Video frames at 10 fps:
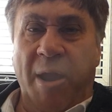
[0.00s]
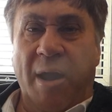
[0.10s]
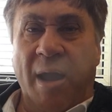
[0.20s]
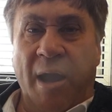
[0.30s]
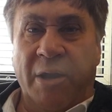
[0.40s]
now
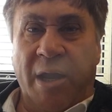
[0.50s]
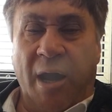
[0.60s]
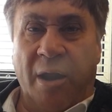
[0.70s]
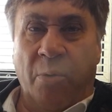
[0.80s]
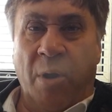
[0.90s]
going to
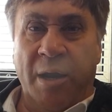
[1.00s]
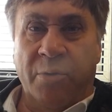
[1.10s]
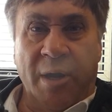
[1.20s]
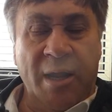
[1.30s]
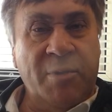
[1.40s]
cut away
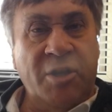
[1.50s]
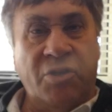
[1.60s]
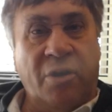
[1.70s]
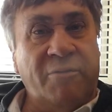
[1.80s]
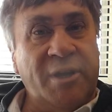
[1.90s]
to an image
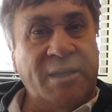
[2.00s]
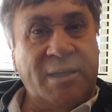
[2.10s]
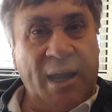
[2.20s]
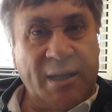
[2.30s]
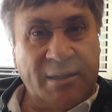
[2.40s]
of a
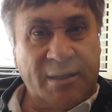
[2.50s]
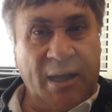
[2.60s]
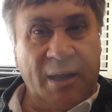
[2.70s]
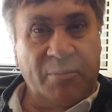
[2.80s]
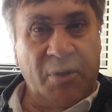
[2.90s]
tax
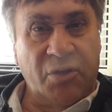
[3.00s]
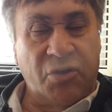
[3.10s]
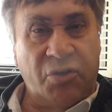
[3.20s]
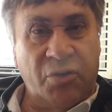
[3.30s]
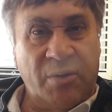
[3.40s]
statement
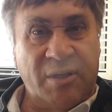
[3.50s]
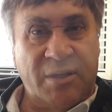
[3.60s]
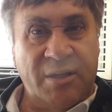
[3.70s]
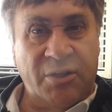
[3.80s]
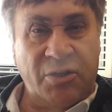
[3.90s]
to
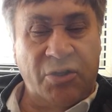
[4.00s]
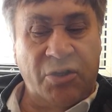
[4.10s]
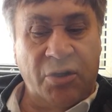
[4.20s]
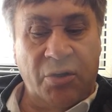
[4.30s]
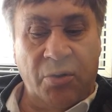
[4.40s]
assist
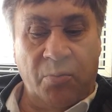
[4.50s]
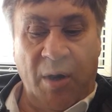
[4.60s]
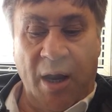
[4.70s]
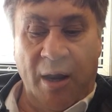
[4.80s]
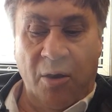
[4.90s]
you.
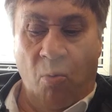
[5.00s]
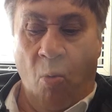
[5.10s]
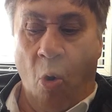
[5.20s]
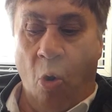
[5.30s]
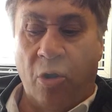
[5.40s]
We're going to
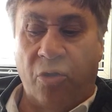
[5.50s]
walk